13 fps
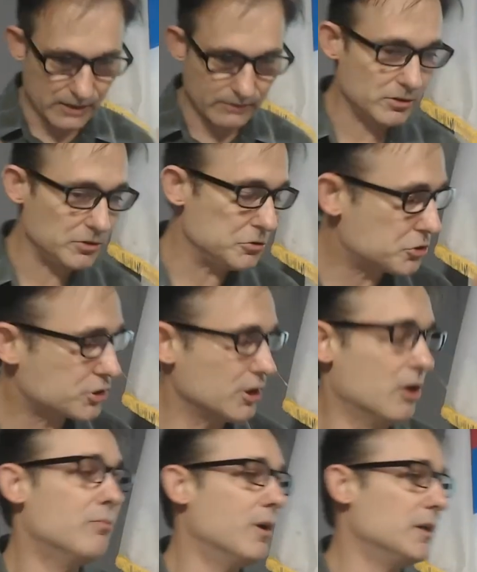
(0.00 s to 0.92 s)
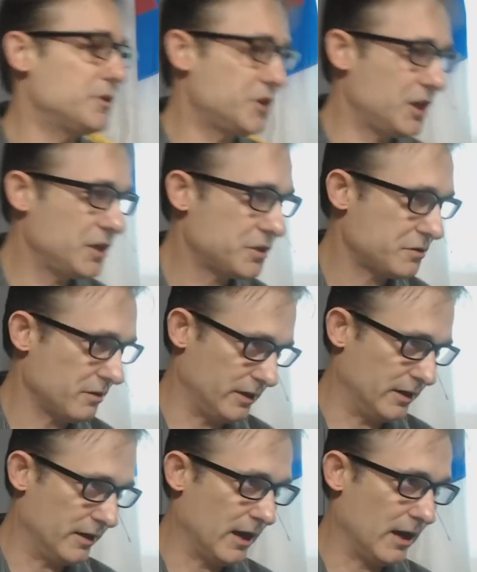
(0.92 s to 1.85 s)
given you so much history
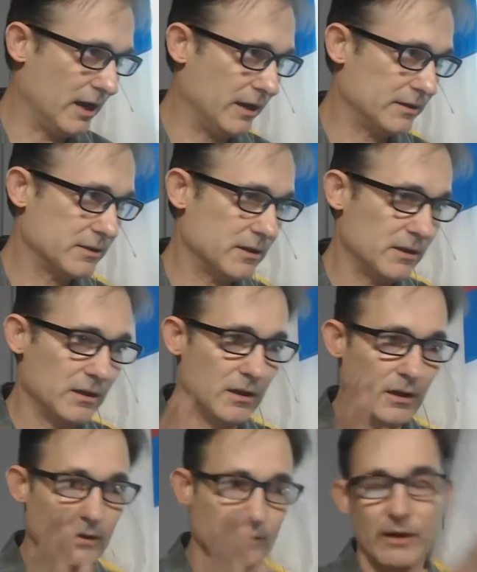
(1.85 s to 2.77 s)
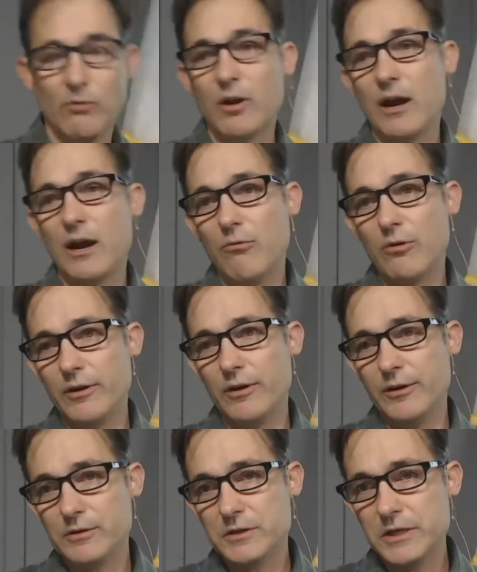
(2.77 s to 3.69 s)
tonight that what I want
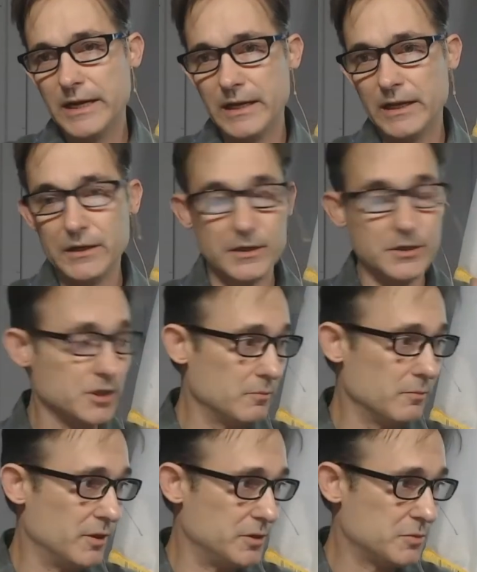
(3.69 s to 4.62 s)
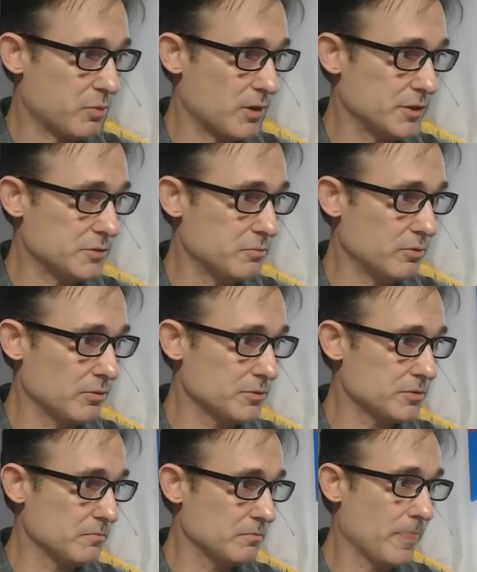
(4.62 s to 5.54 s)
to do is head into some of these
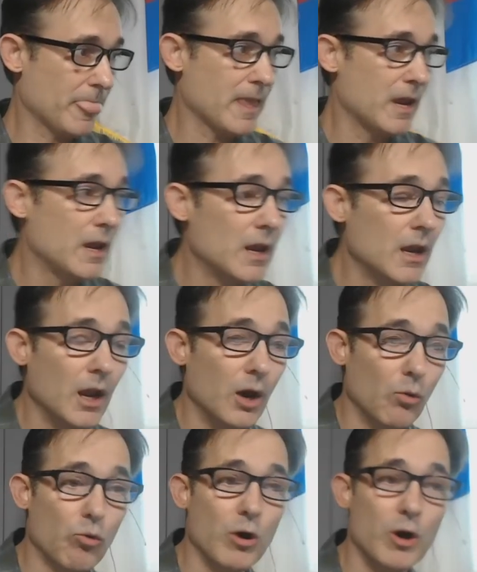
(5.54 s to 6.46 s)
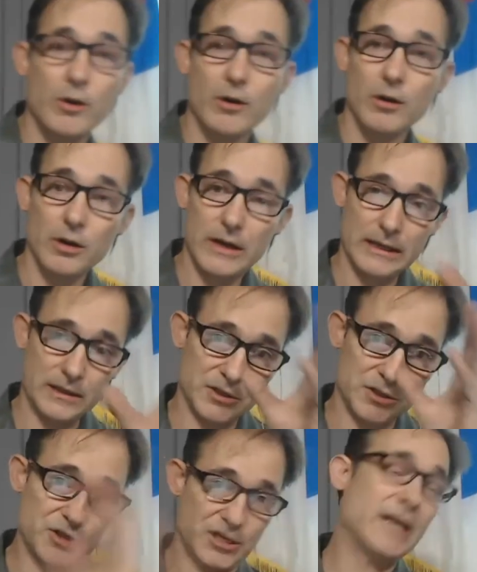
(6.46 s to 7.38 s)
principles. We're going to look at the
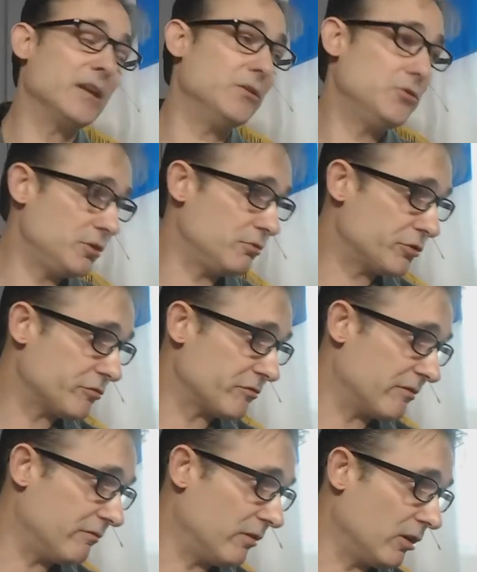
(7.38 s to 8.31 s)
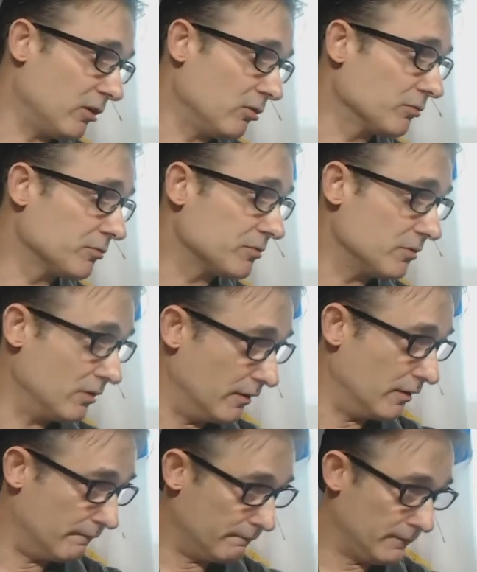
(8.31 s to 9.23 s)
second Jewish revolt
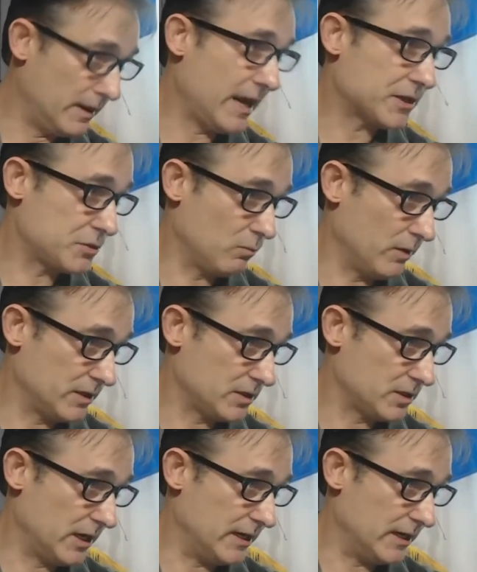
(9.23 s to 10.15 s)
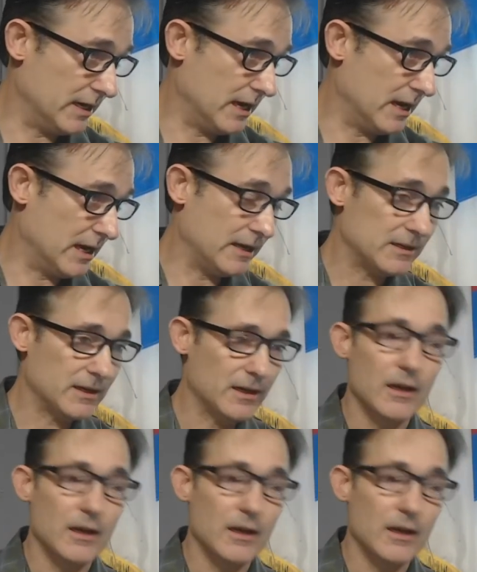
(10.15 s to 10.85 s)
next Wednesday night,